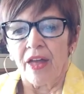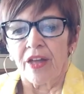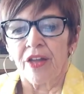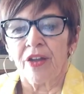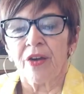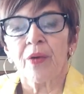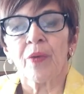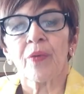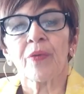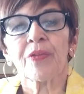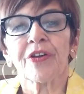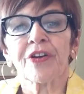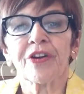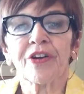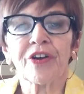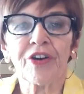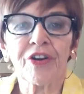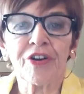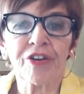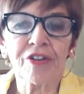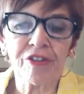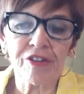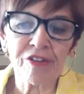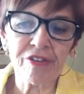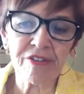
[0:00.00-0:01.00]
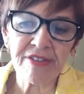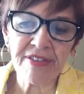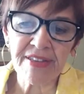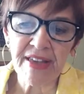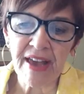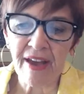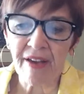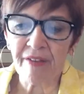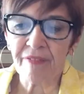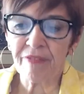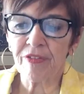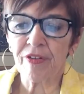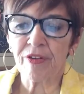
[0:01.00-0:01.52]
You know, the curlers
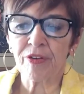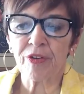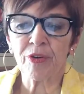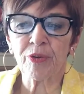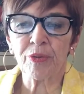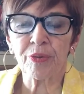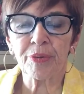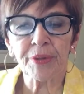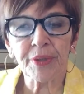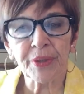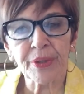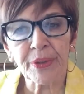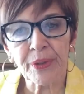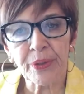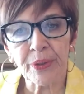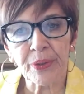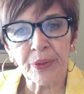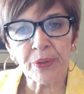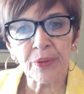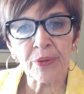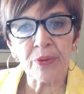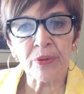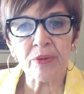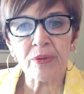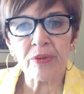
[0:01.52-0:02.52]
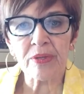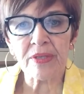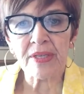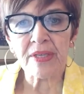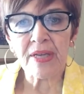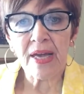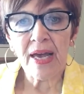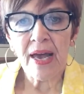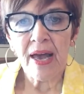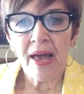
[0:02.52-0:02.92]
have their crews,